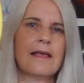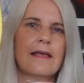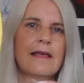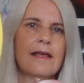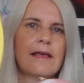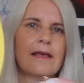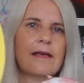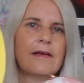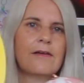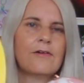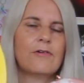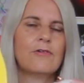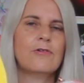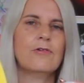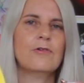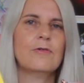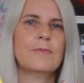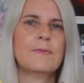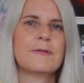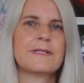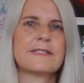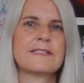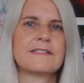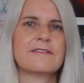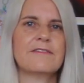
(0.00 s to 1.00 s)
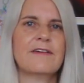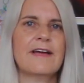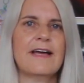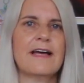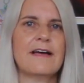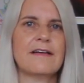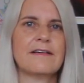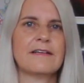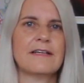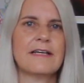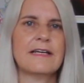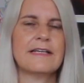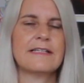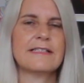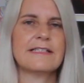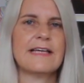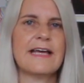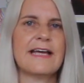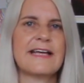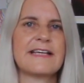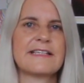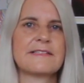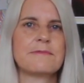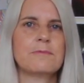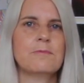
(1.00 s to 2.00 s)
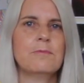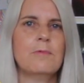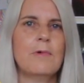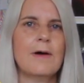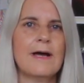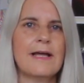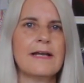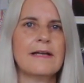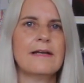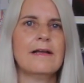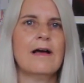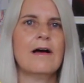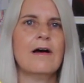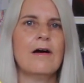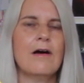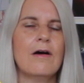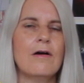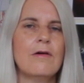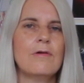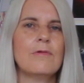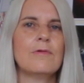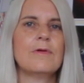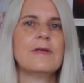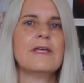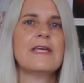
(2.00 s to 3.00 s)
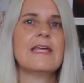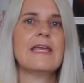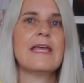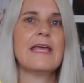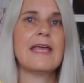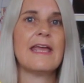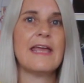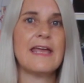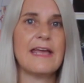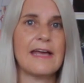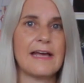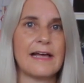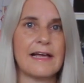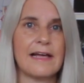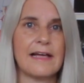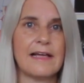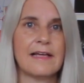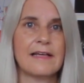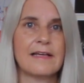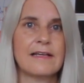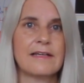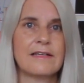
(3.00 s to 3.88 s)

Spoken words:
It orbits around. It takes one whole year